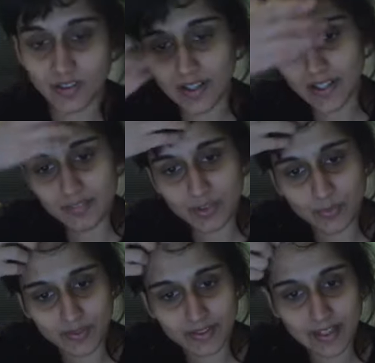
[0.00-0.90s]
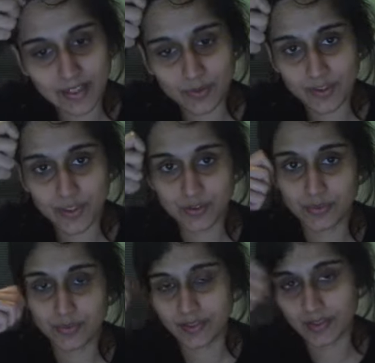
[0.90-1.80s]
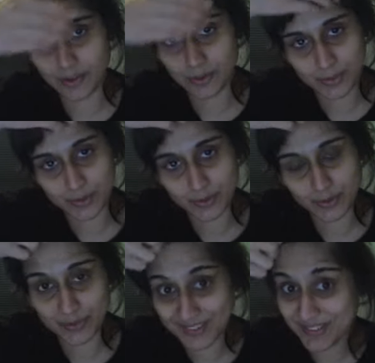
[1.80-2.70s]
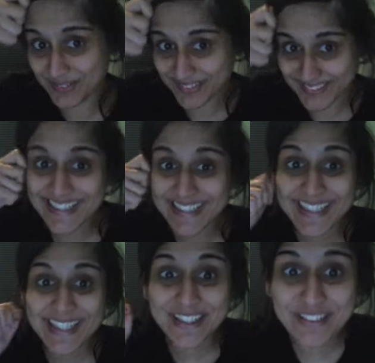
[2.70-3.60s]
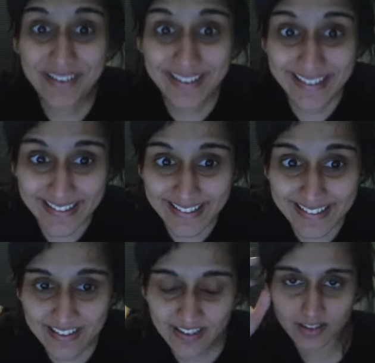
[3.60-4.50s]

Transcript: Hi everyone, how are you doing? I hope you're doing really, really great.